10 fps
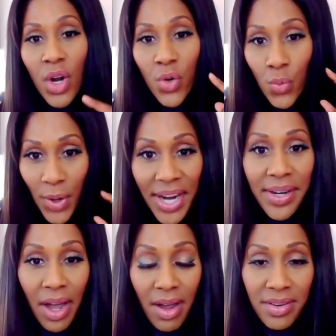
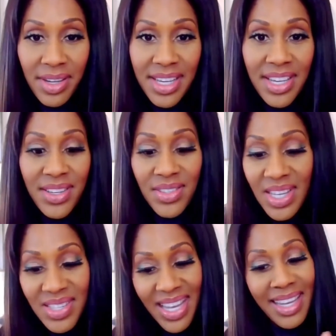Radon is
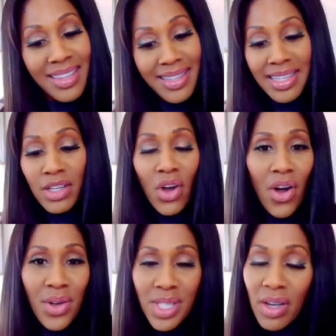the second leading
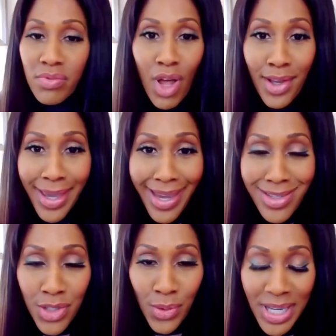cause of lung
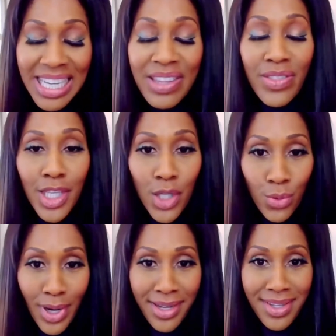cancer in the
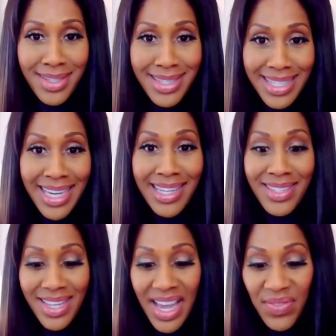United
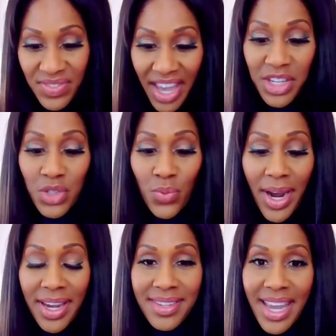States. That is
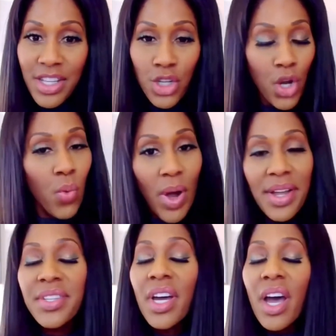right. And you know
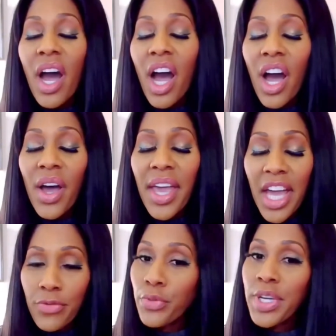what? Uh,
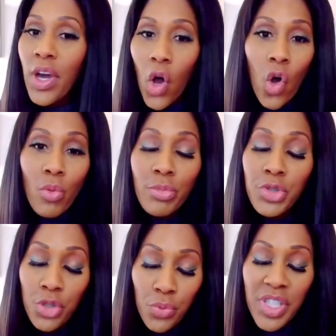every home
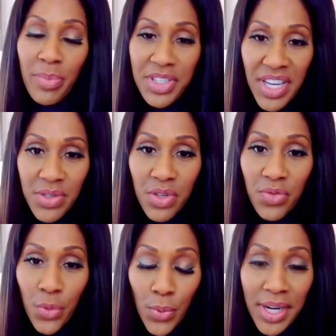should really be tested
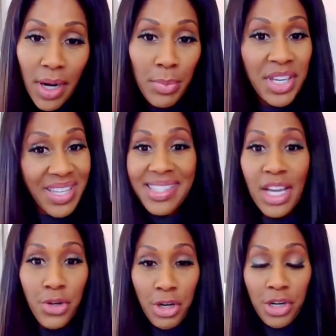for radon because that's how
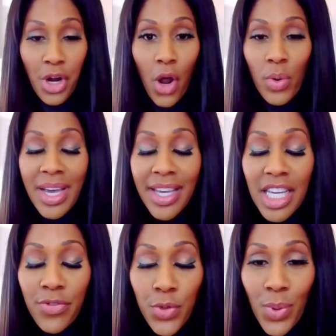you're going to know
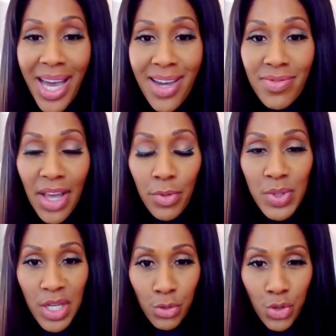if you have levels
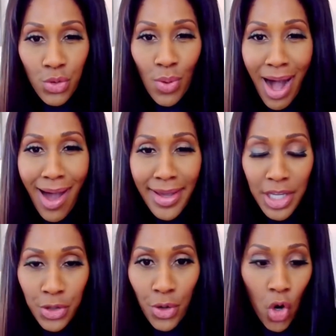that are too high
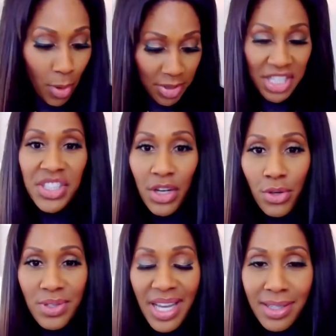in your home. I'm going to tell
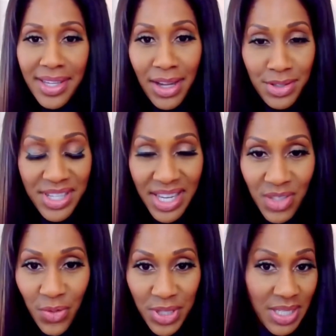you exactly how to
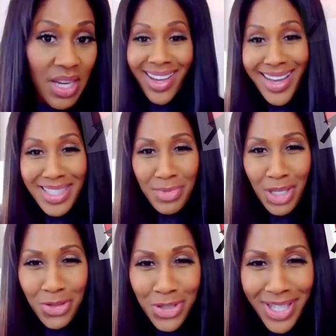test for this. Guys, I'm
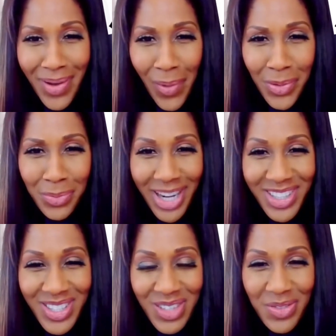Dr. Jen Caudle,
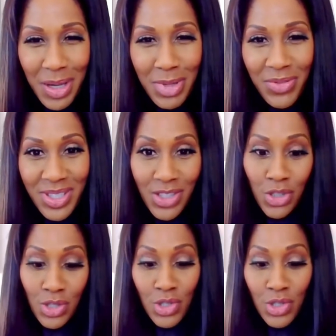practicing family physician.